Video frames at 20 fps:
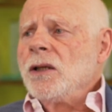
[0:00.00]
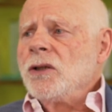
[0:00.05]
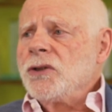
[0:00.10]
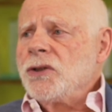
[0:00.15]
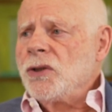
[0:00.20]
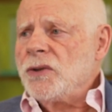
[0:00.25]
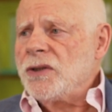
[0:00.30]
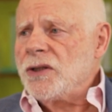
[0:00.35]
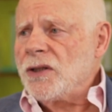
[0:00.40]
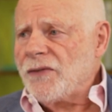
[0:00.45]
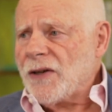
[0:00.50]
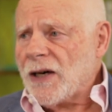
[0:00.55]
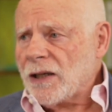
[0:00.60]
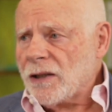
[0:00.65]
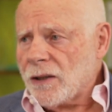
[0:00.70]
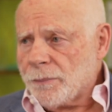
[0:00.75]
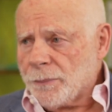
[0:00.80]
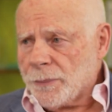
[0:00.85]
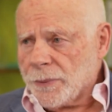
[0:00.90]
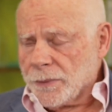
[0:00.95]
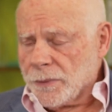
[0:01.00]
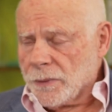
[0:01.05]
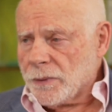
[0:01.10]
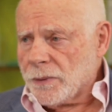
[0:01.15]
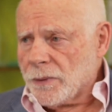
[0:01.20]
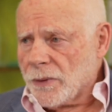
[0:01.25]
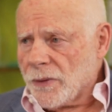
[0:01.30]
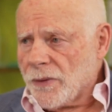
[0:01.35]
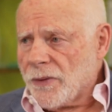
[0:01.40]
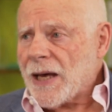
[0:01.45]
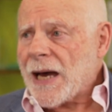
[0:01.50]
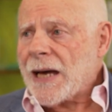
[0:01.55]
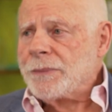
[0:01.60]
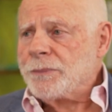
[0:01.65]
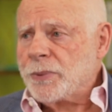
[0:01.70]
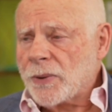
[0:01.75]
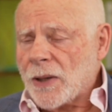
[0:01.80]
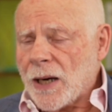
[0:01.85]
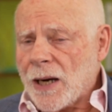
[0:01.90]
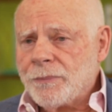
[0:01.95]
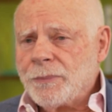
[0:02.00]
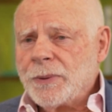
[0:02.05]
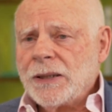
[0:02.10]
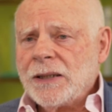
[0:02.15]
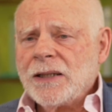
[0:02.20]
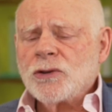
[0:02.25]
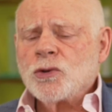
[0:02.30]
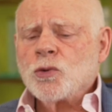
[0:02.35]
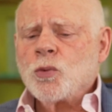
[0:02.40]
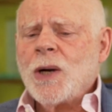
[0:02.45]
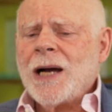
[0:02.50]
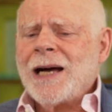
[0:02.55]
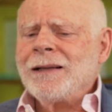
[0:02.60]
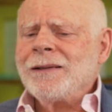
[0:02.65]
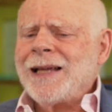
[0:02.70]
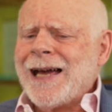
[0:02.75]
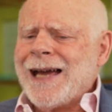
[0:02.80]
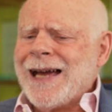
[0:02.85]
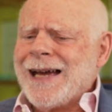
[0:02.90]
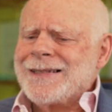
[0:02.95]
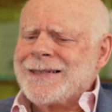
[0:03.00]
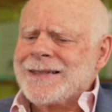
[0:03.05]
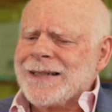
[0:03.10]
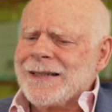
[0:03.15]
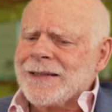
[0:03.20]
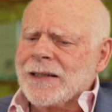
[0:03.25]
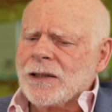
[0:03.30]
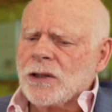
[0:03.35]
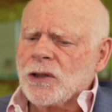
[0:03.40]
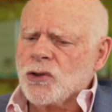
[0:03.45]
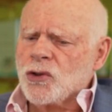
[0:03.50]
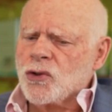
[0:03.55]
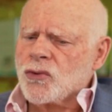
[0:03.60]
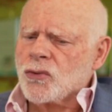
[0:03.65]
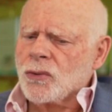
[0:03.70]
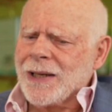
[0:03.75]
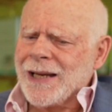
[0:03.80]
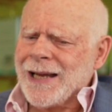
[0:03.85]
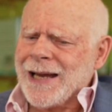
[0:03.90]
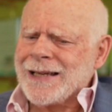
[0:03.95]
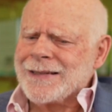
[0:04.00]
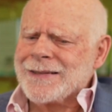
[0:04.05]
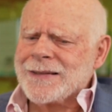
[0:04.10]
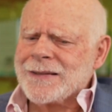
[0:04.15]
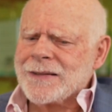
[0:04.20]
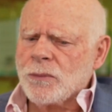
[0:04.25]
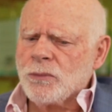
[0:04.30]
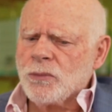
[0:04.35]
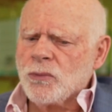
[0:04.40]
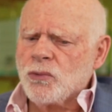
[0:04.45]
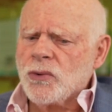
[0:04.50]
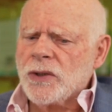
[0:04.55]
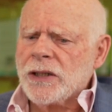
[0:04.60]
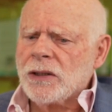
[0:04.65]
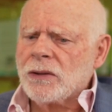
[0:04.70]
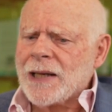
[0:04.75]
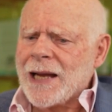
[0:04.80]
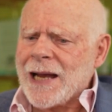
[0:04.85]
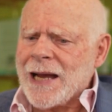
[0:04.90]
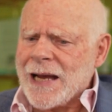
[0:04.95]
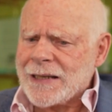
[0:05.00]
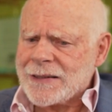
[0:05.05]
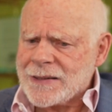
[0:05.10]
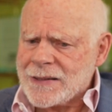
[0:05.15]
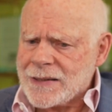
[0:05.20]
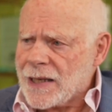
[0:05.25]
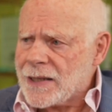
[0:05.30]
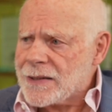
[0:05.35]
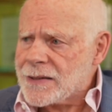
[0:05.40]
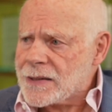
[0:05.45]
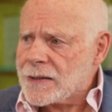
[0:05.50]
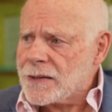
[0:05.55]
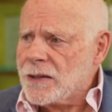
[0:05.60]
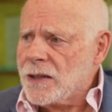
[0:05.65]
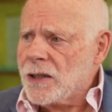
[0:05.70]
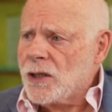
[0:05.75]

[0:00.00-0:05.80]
to develop that property, as well as it had some rear access